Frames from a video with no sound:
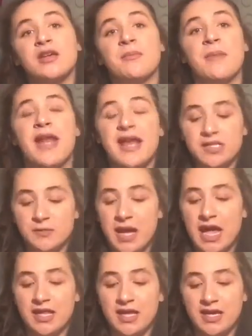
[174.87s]
My next
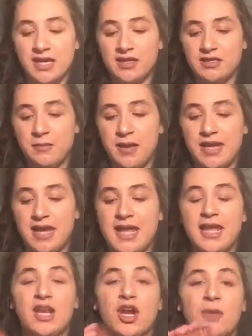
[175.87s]
palette is my
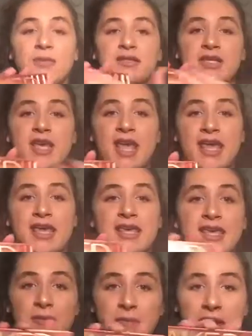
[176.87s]
Naked Urban Decay
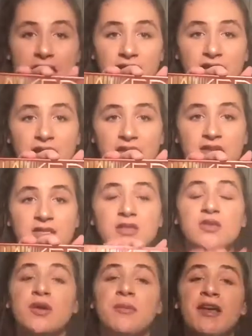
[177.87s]
Heat palette, and this
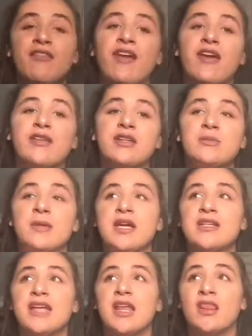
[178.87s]
is one of my favorites
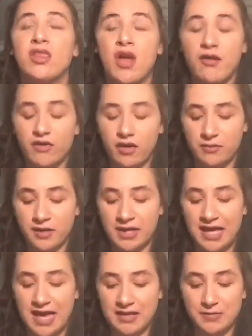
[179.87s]
because I love Urban
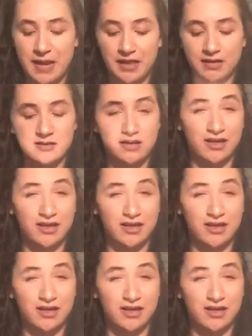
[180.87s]
Decay's palettes.